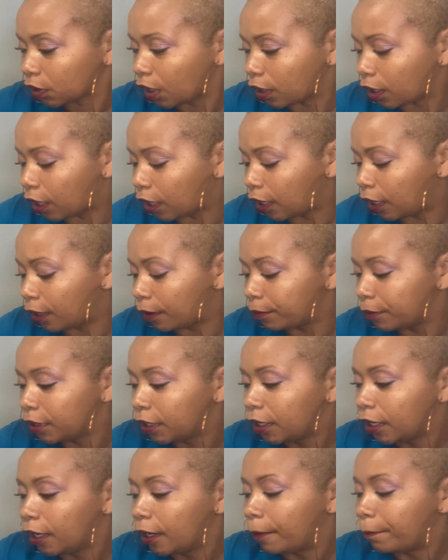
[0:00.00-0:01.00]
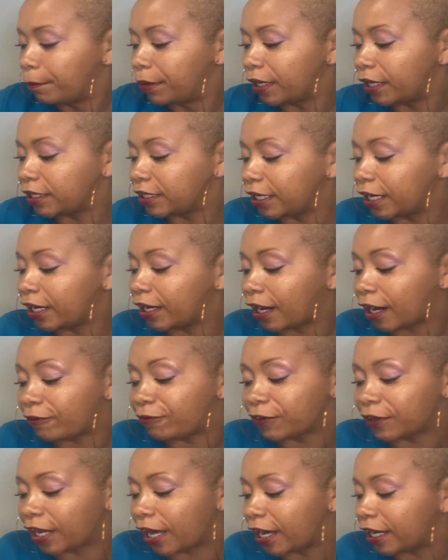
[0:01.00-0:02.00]
Um, but yeah, I
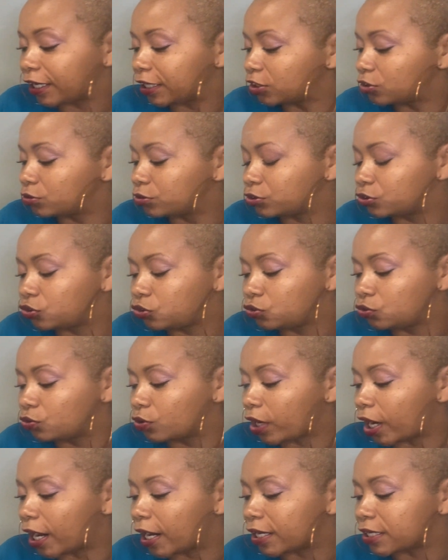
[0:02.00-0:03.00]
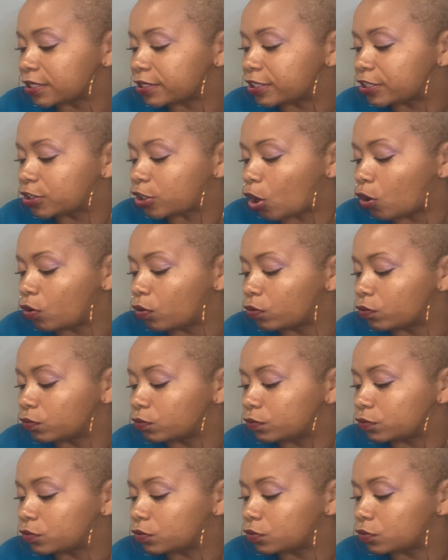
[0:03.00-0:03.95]
feel like you guys don't